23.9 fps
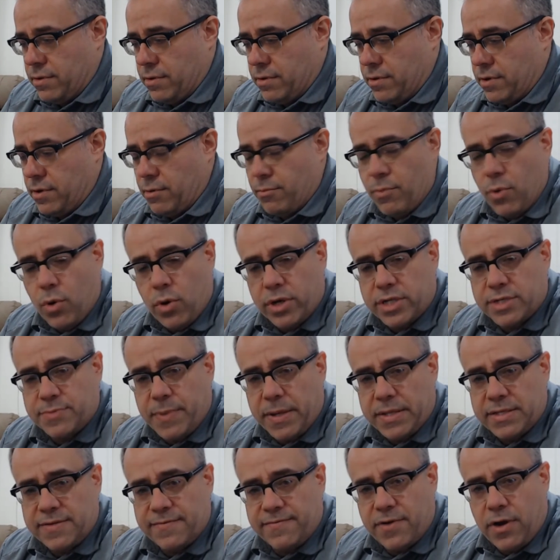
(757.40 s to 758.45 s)
more
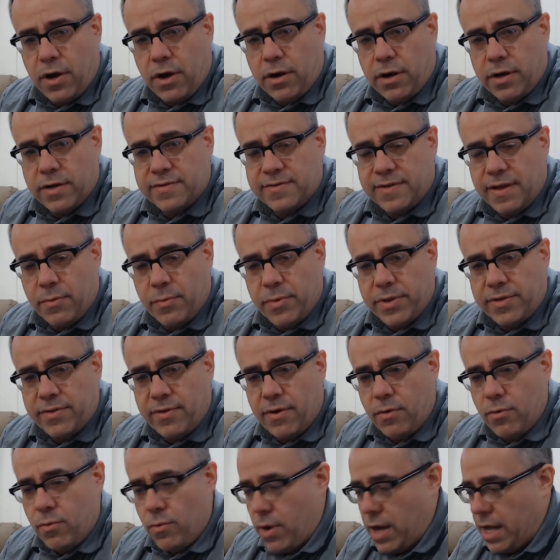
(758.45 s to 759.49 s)
expensive cards that we
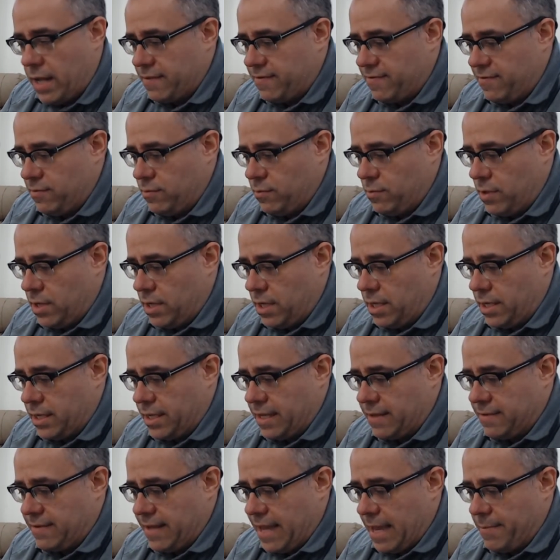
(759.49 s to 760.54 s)
don't want to
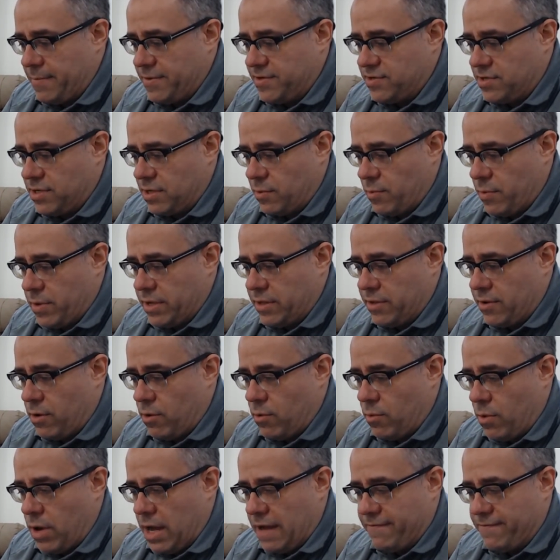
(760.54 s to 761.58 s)
get damaged and we
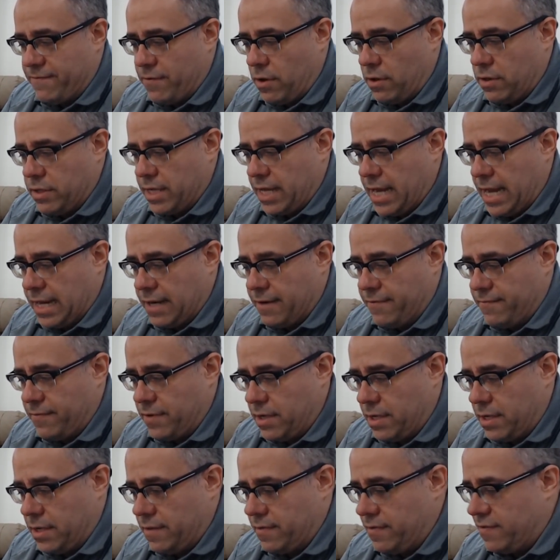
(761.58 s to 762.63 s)
don't want falling out of
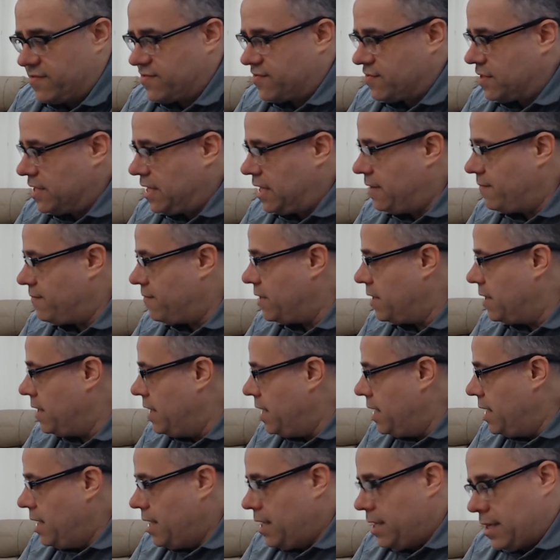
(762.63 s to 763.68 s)
the sleeve
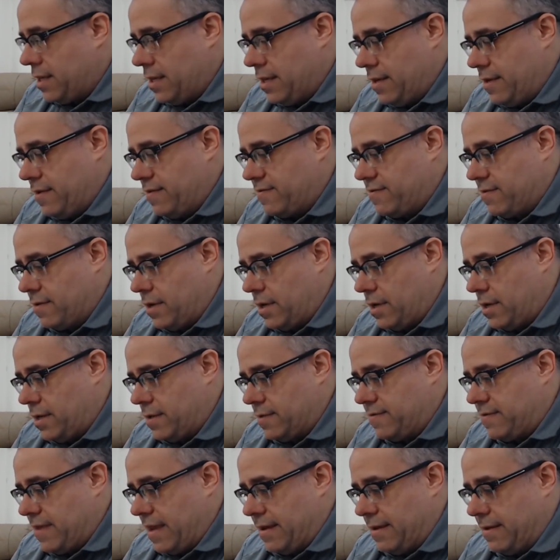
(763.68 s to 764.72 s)
is
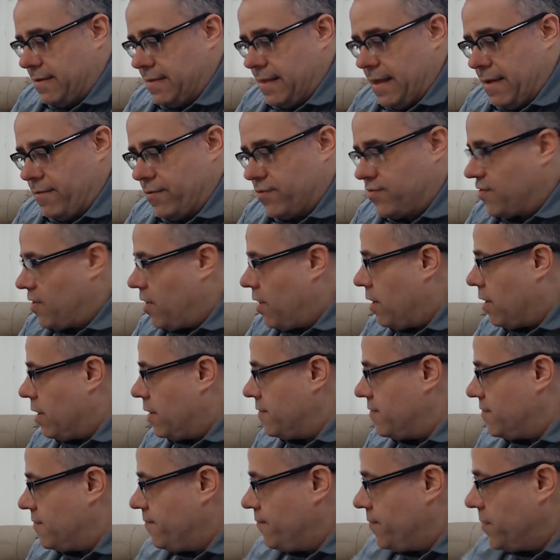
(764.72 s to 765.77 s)
taking those
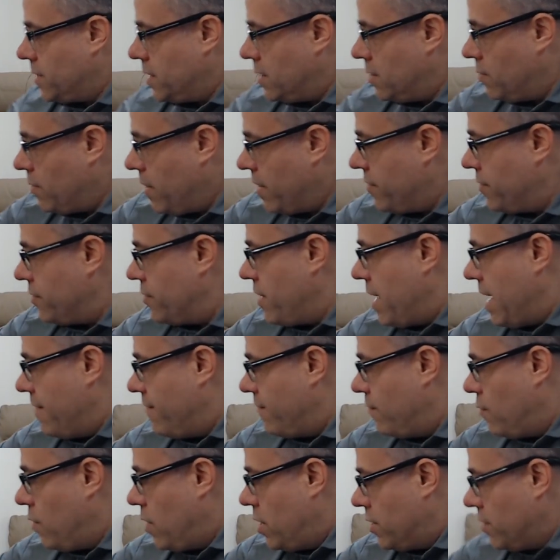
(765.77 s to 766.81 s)
cards, whether you have
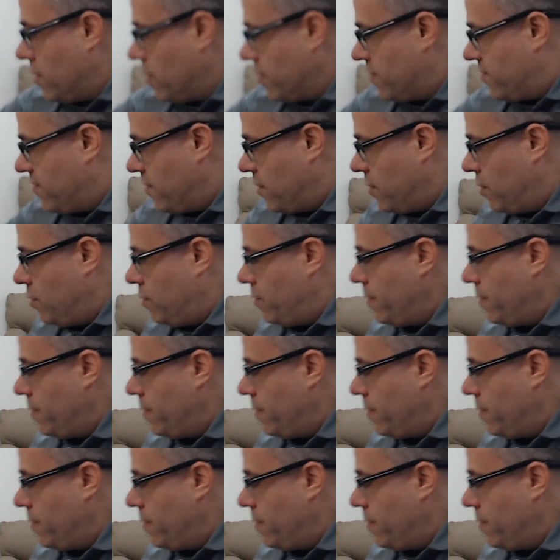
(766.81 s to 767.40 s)
one or two,